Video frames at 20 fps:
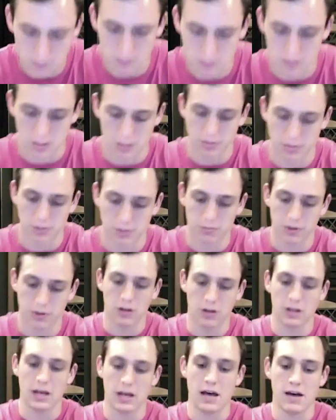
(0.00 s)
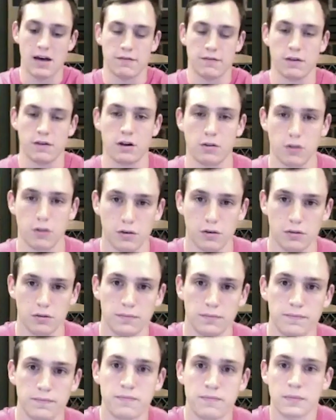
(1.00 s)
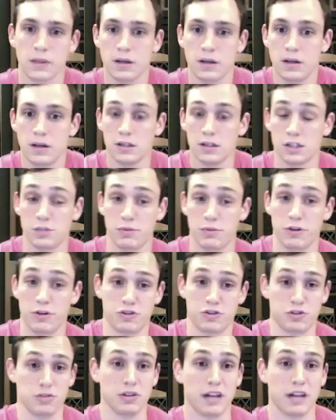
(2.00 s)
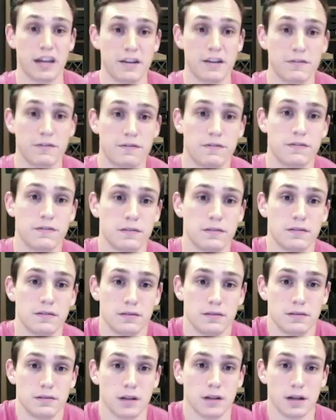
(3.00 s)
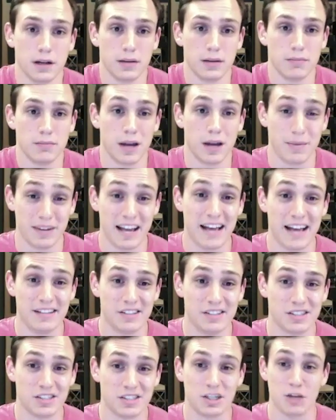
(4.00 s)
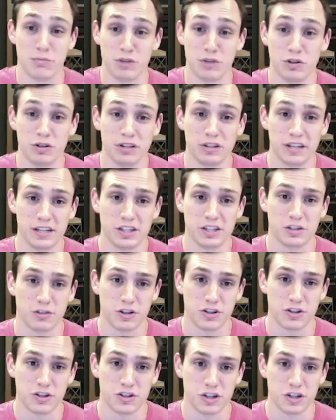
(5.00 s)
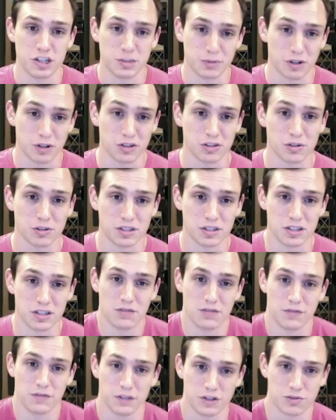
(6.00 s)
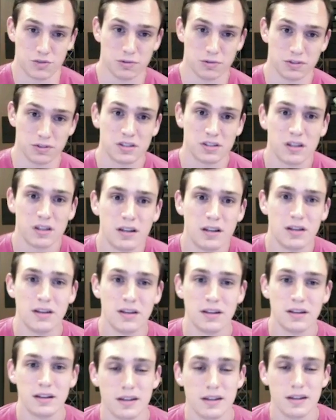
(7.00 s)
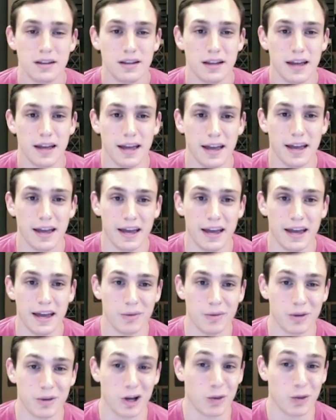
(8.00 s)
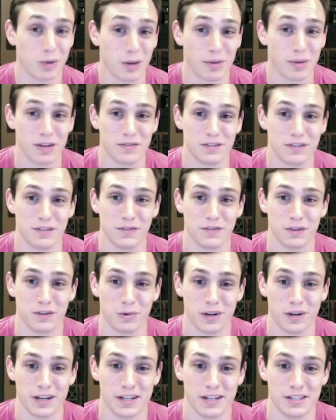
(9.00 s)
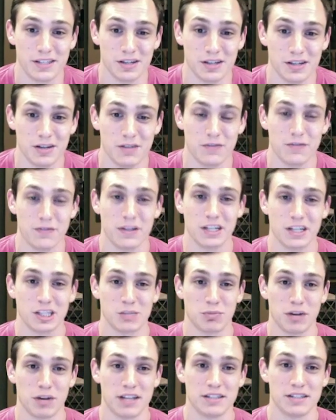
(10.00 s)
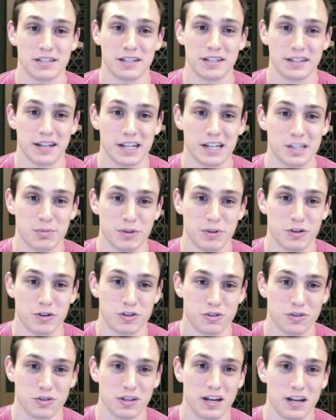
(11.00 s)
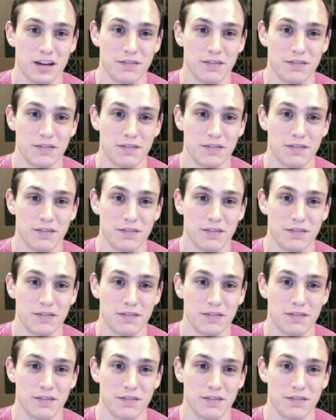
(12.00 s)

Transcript: I mean, we all have our own spiritual life. I mean, as communally as Christians, but also as individuals. And we all probably have different ways of expressing that spiritual life